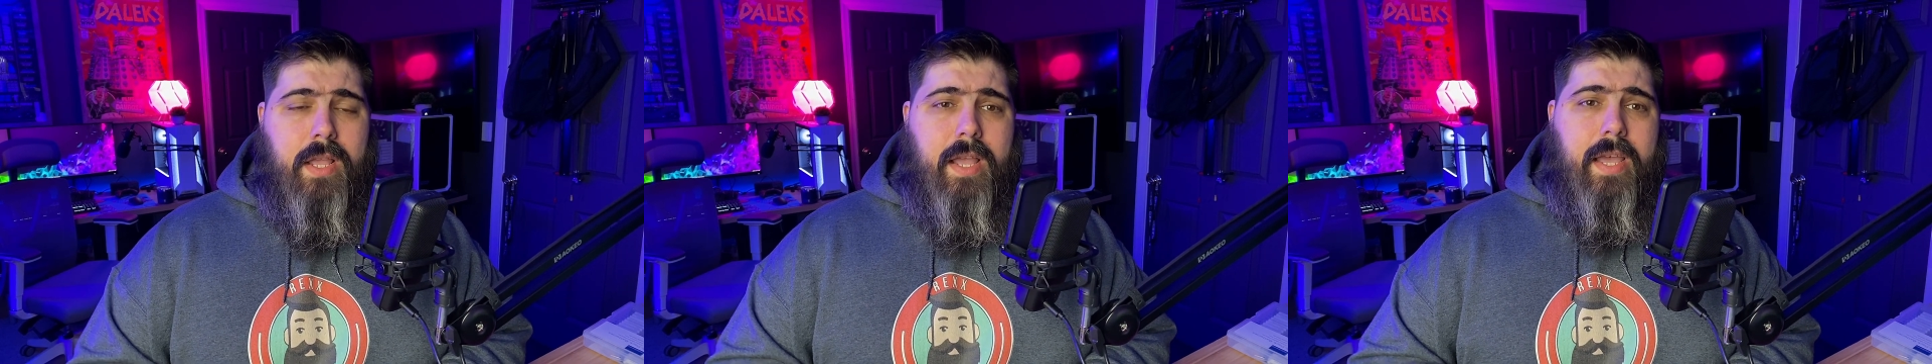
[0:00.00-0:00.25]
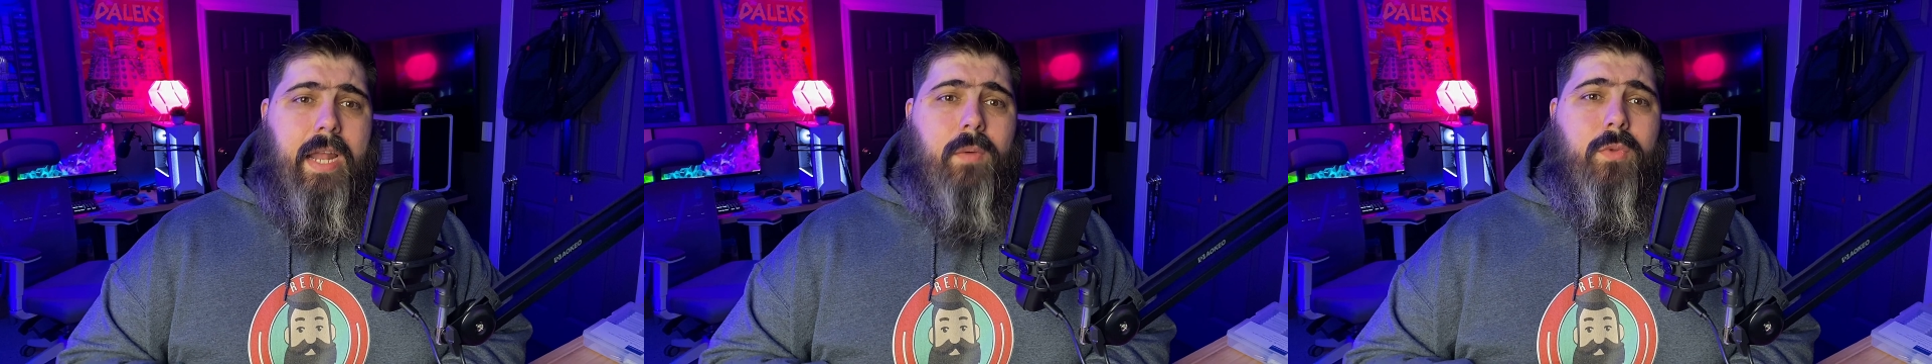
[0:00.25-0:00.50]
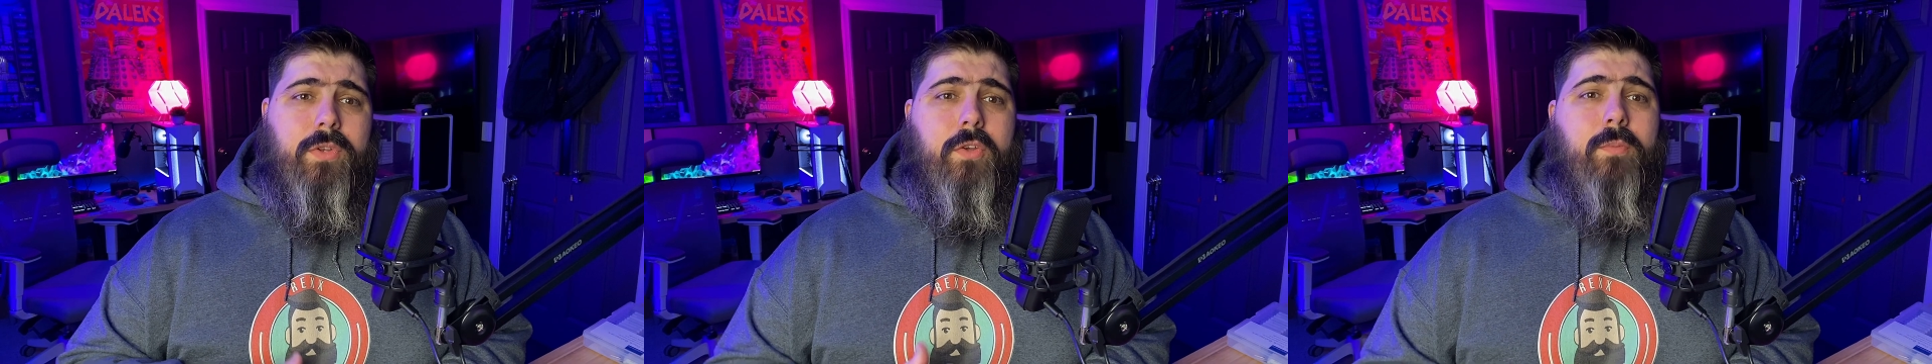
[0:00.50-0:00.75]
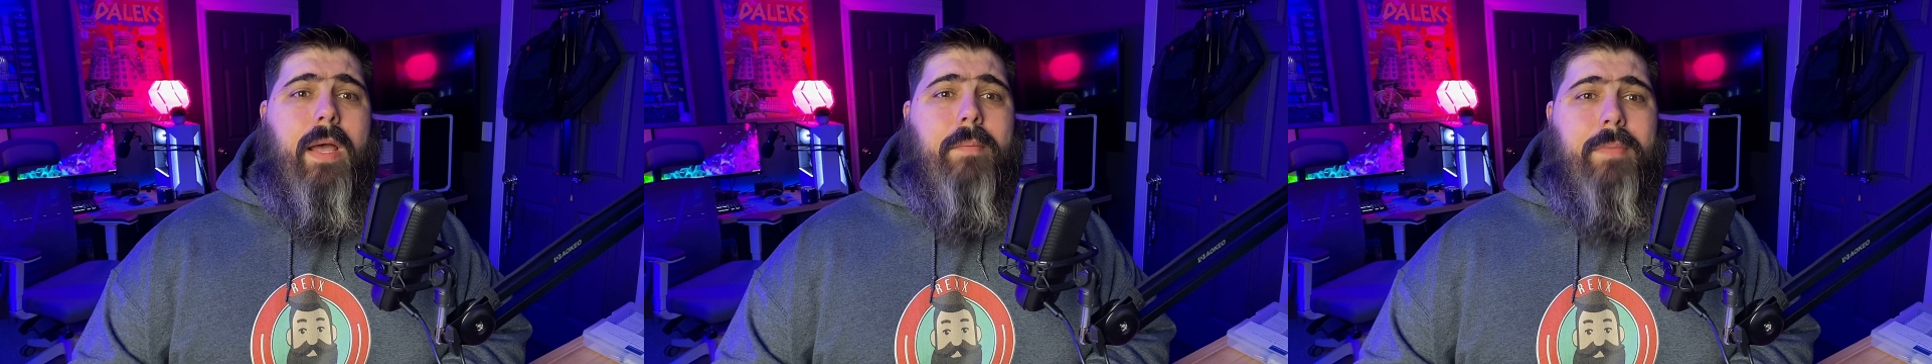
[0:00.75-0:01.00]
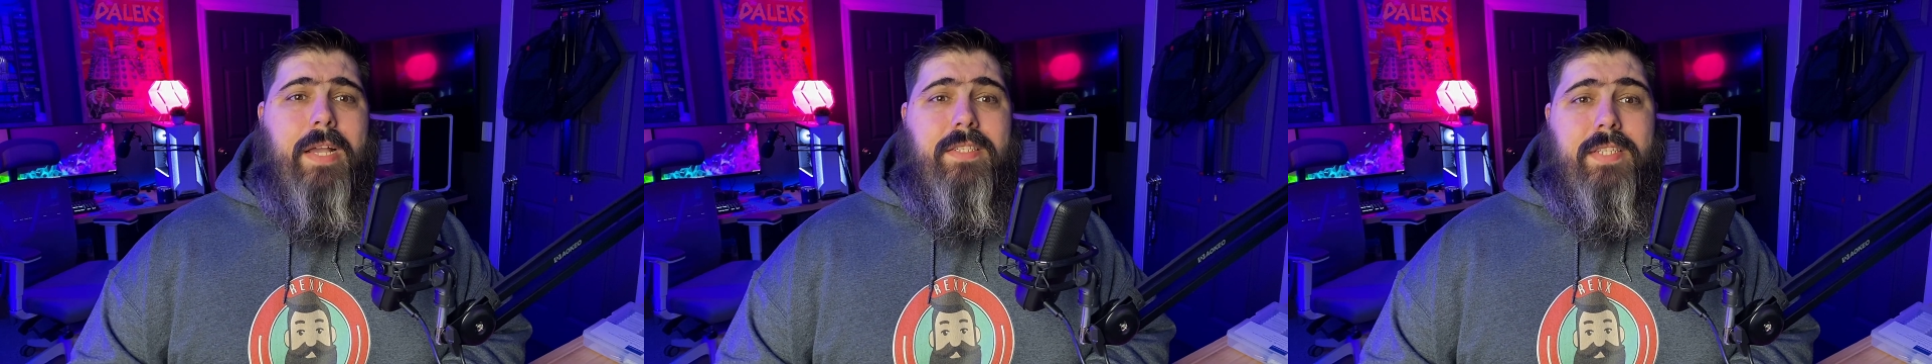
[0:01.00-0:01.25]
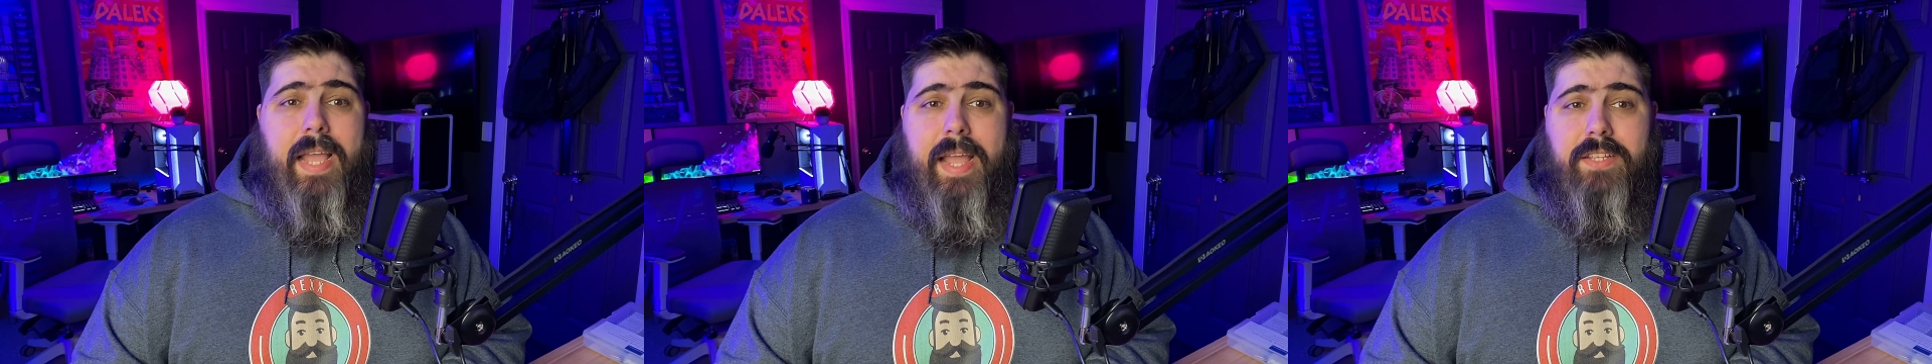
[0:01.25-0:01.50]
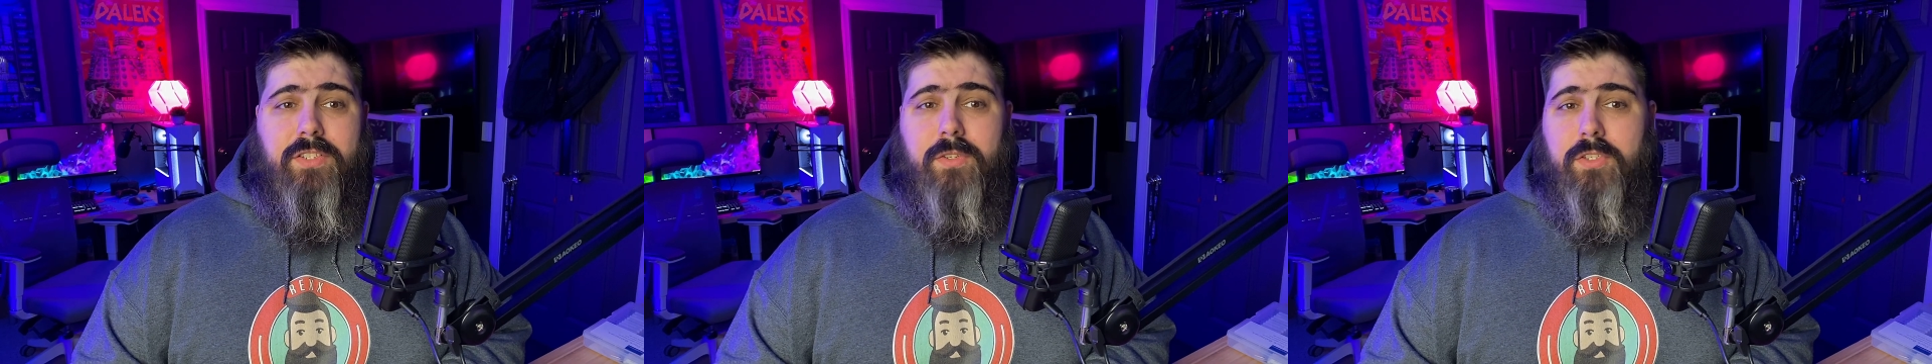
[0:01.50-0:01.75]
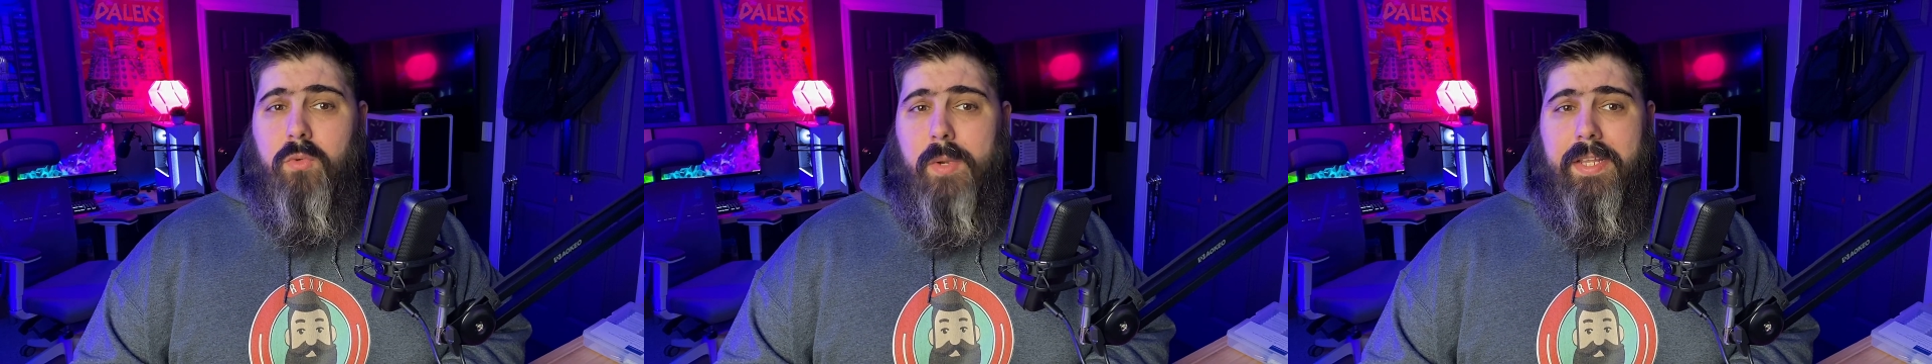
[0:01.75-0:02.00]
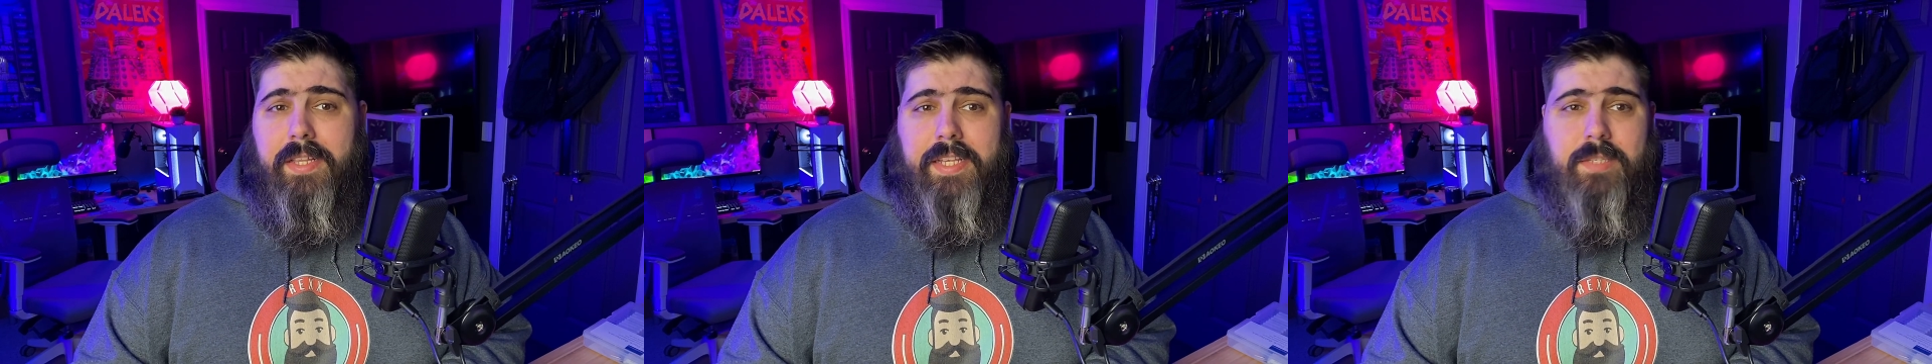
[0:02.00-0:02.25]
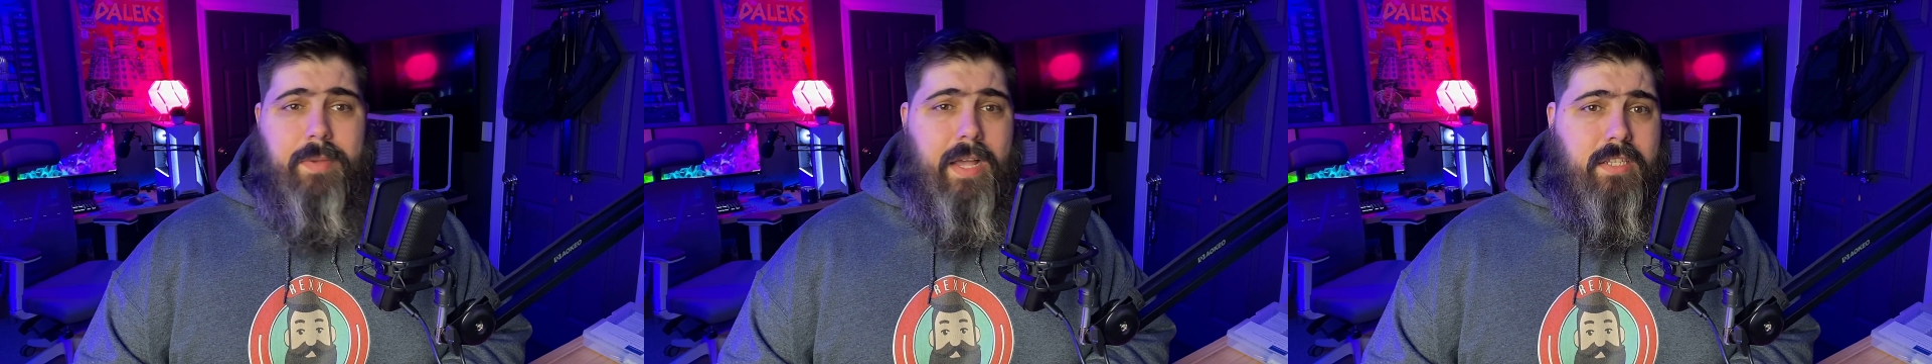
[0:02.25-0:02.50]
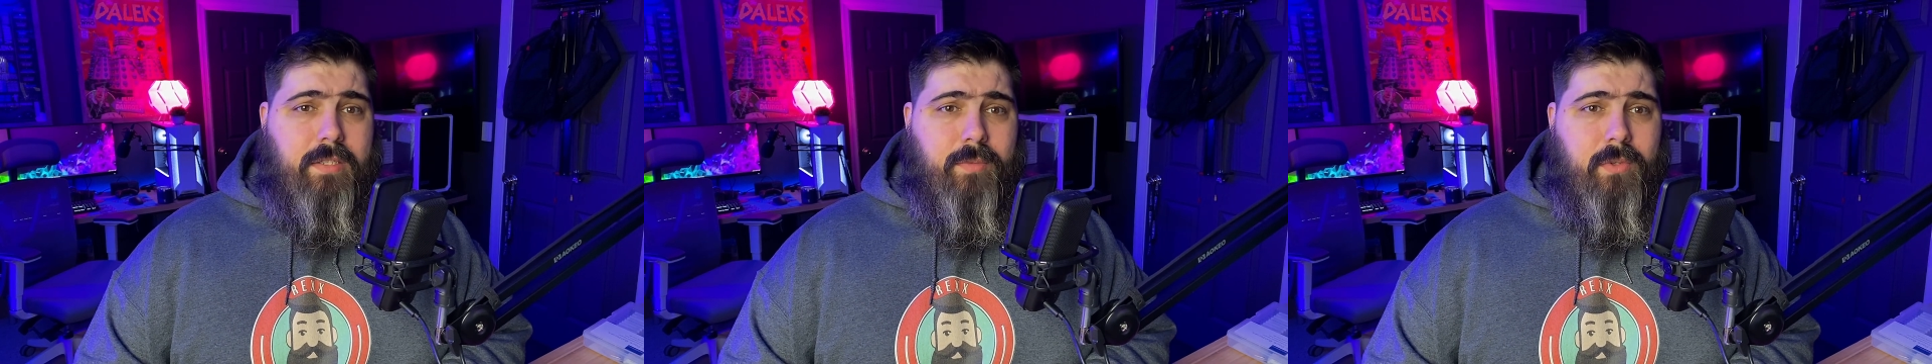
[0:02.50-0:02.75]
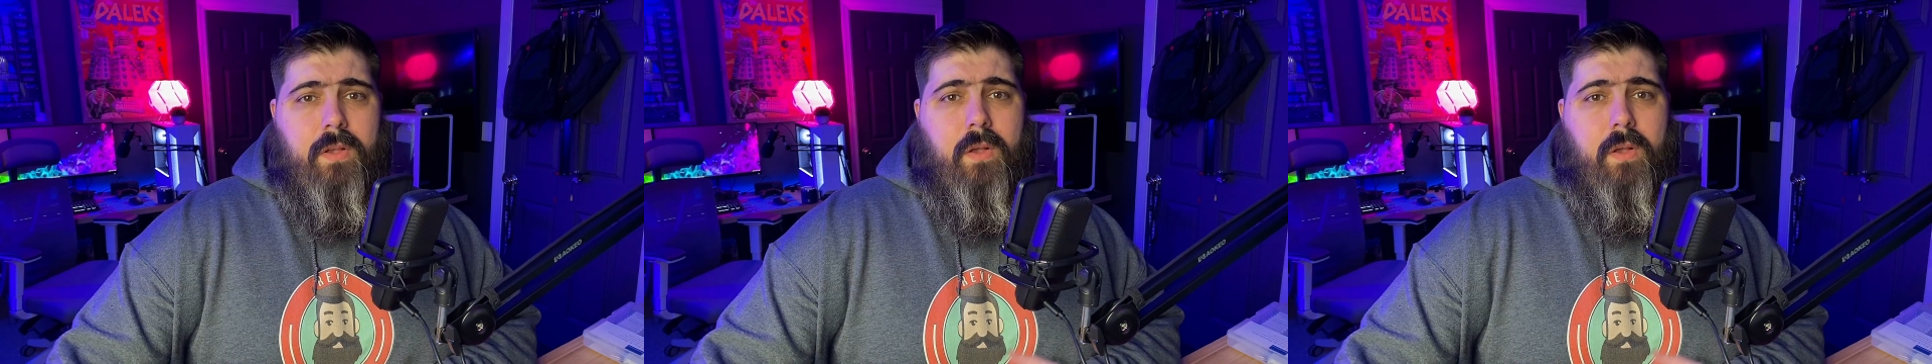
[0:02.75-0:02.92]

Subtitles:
and I will do my best to answer as quickly as possible.